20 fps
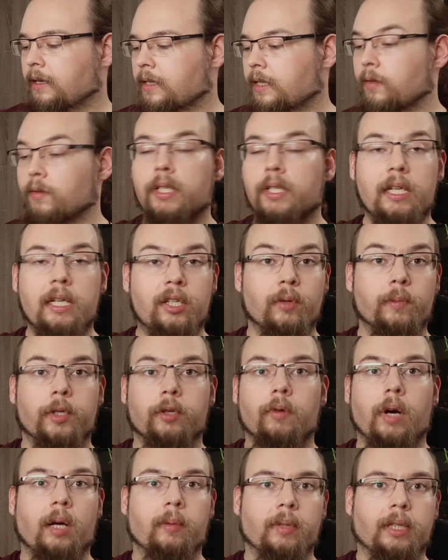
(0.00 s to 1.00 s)
So stay
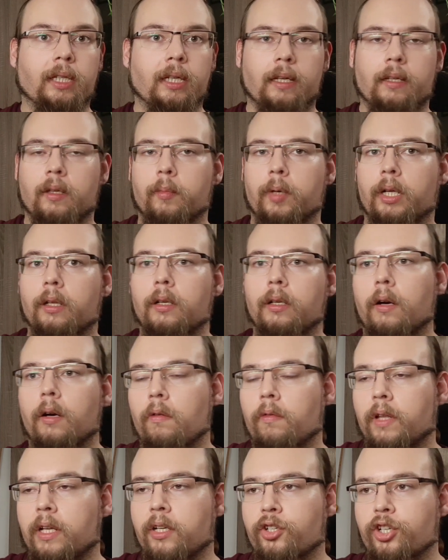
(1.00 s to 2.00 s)
subscribed, click the bell,
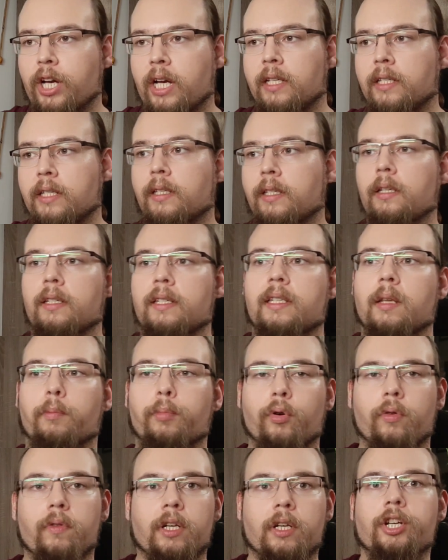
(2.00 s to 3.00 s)
all that jazz.
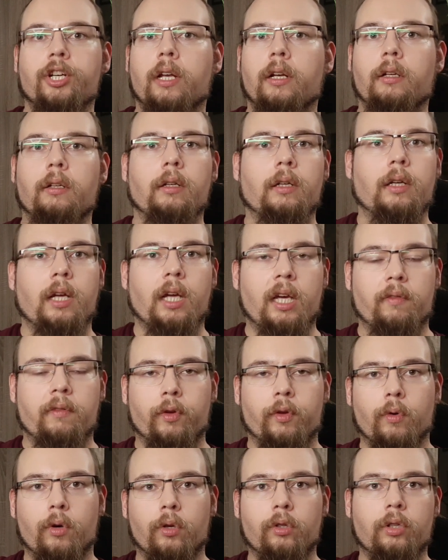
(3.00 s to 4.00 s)
Support the channel
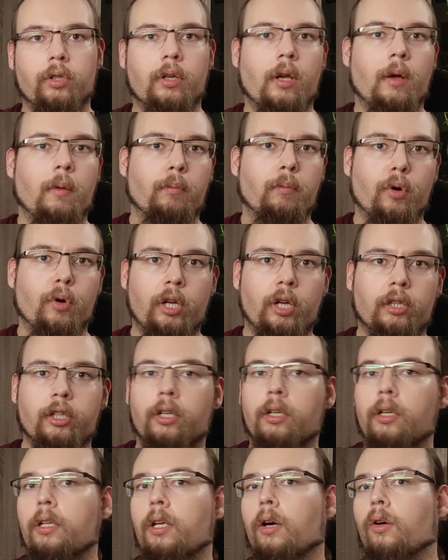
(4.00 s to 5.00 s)
if you want,
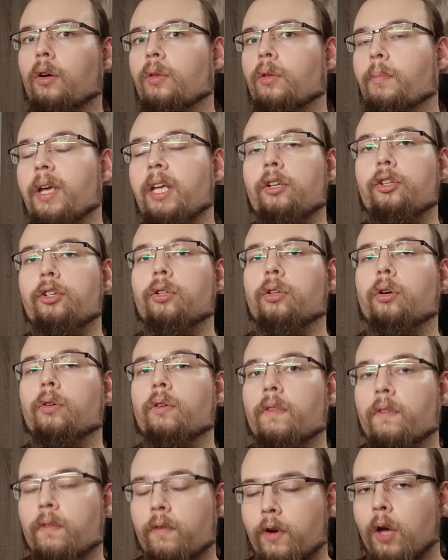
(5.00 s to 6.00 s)
monetarily on Patreon
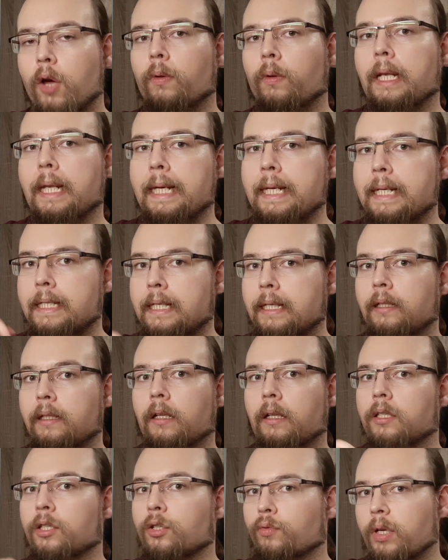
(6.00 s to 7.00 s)
or Throne, links in
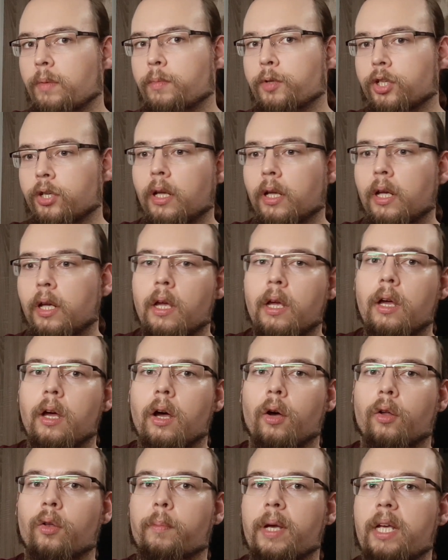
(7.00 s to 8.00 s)
the description.
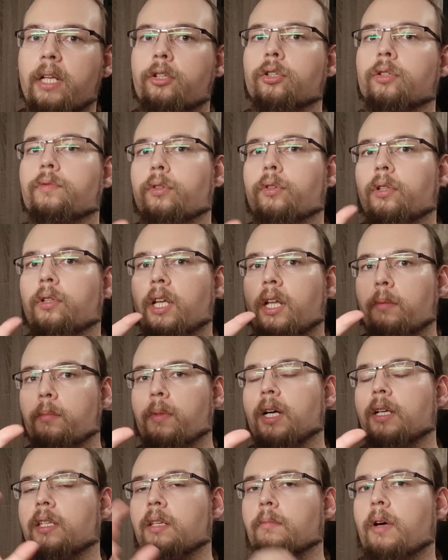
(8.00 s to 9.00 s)
On Patreon for
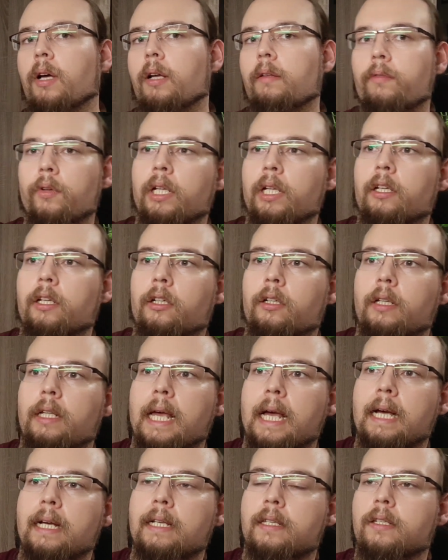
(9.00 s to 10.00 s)
10 bucks a month to get
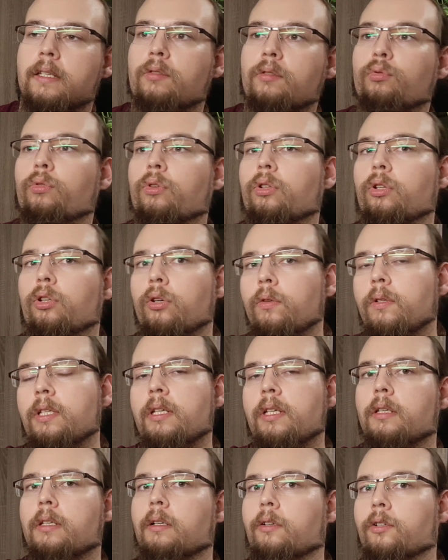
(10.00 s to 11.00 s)
early access to
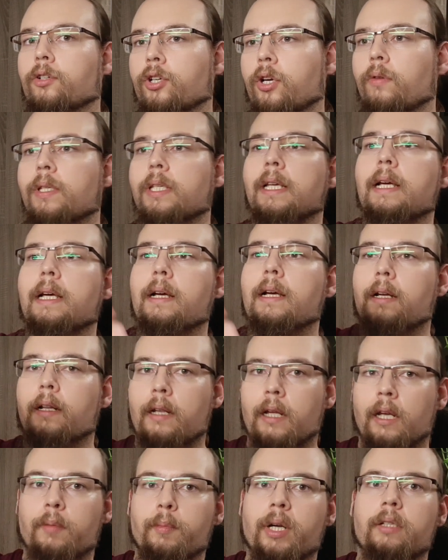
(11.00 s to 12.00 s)
non-seasonal shows
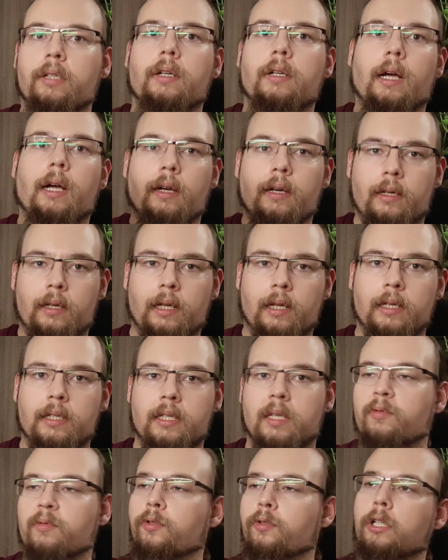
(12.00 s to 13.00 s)
like Madoka, like
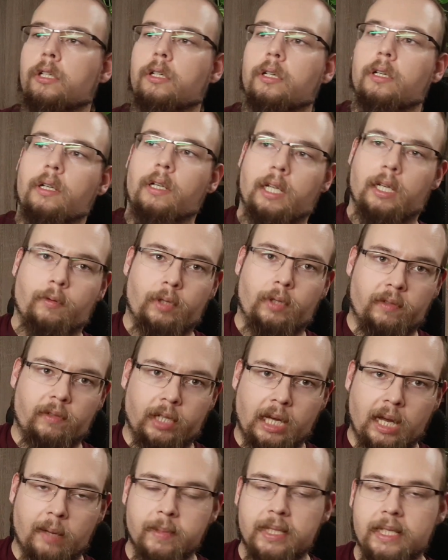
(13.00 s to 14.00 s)
Symphogear, like
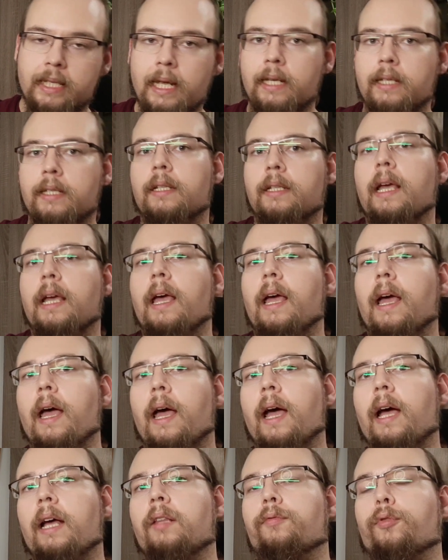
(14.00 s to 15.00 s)
whatever comes next.
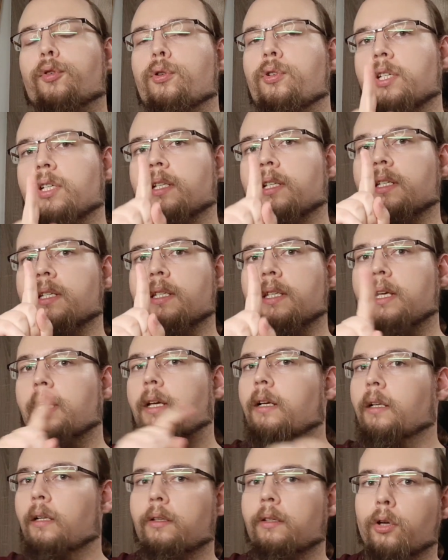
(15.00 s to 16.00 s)
And for just a
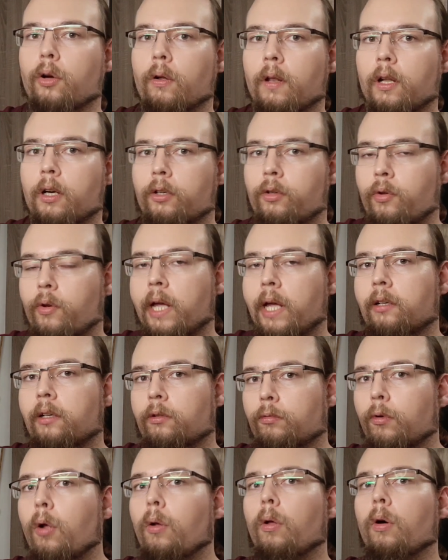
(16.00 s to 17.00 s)
single dollar, you get
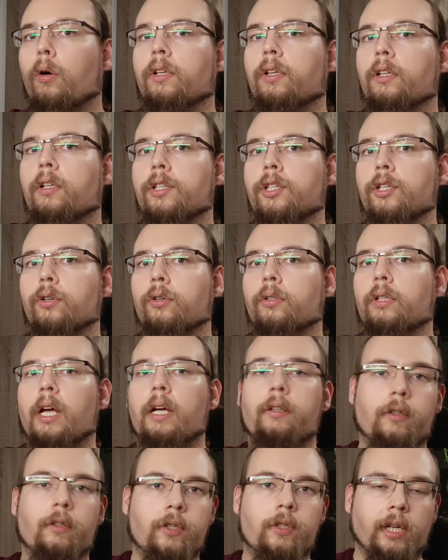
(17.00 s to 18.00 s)
a role on the Discord
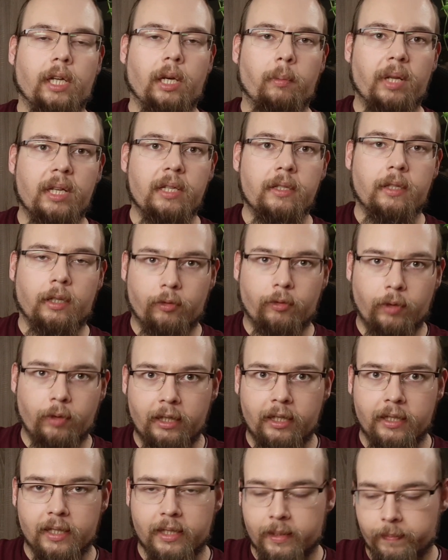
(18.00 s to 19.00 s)
and you also get a place in the
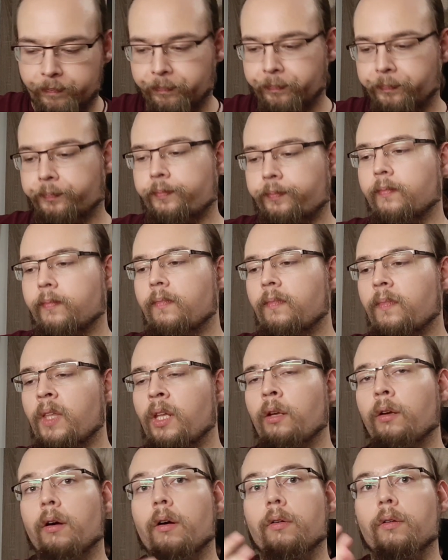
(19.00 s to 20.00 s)
credits.
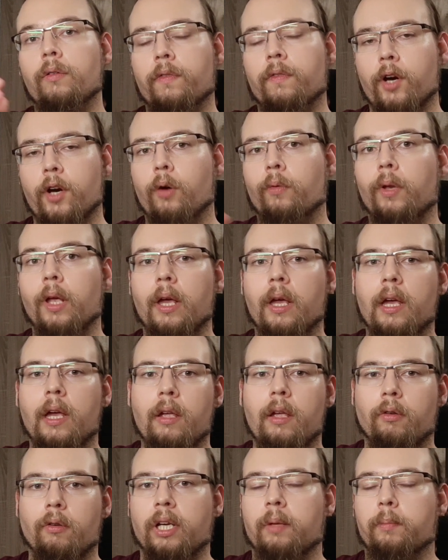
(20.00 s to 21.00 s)
On a Throne,
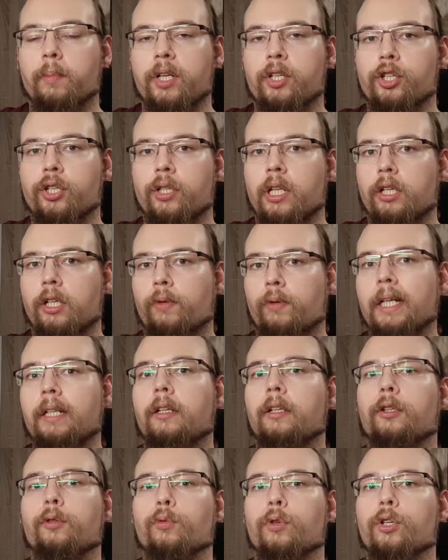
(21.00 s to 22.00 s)
you can pitch in
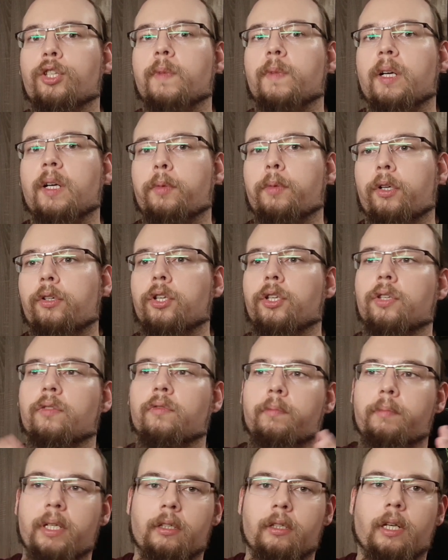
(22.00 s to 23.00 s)
directly towards my purchase
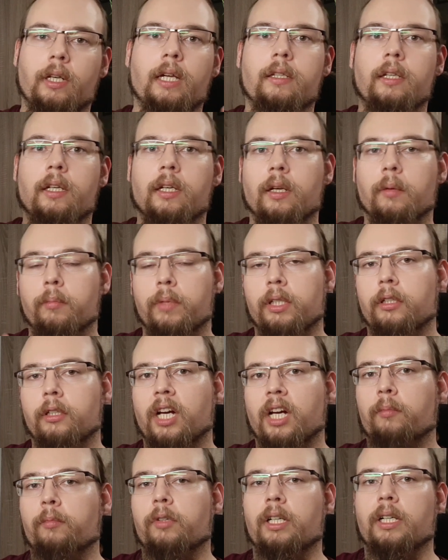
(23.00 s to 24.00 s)
of better lighting, better
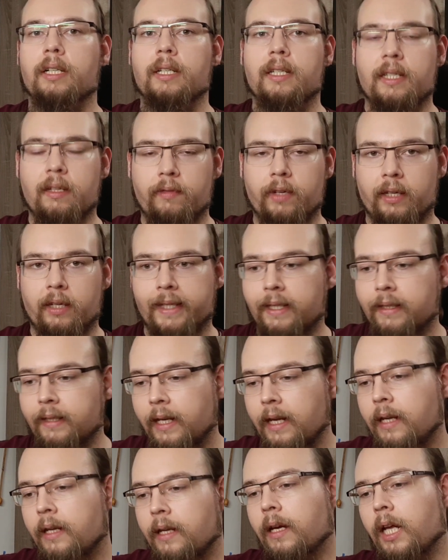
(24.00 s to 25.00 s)
camera, stuff like
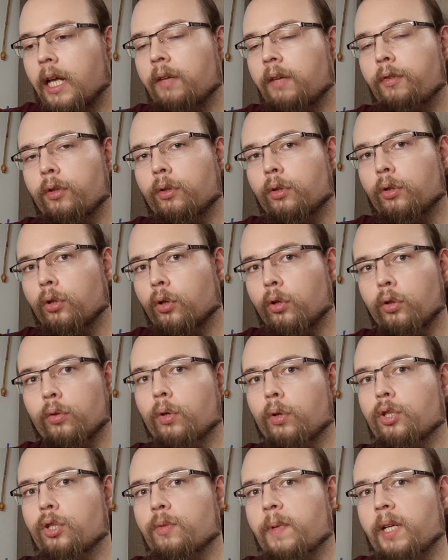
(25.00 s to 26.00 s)
that. And if you don't
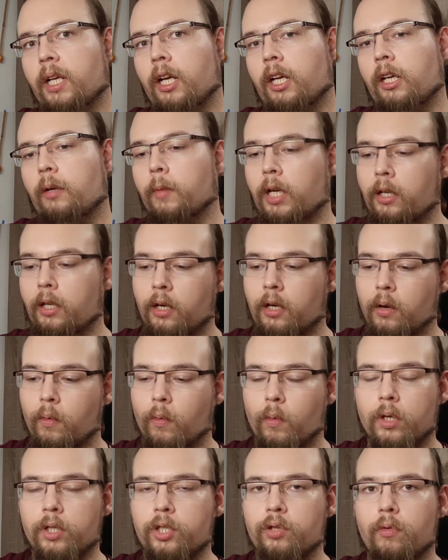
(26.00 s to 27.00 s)
want to spend any money
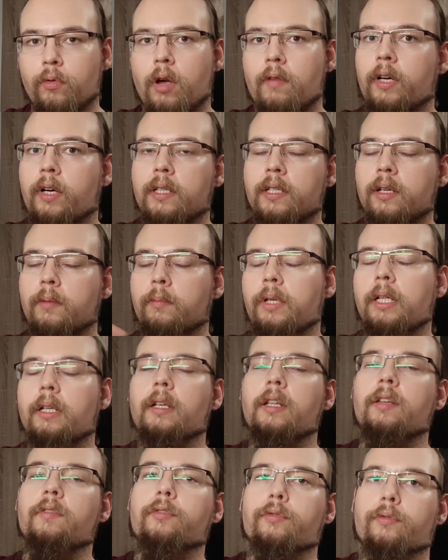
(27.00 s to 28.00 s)
whatsoever, it's
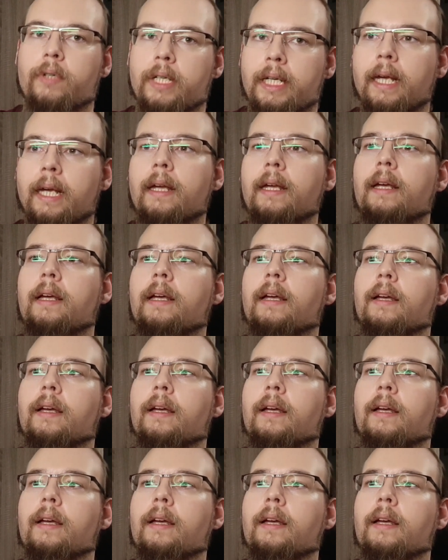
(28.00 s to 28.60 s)
completely free.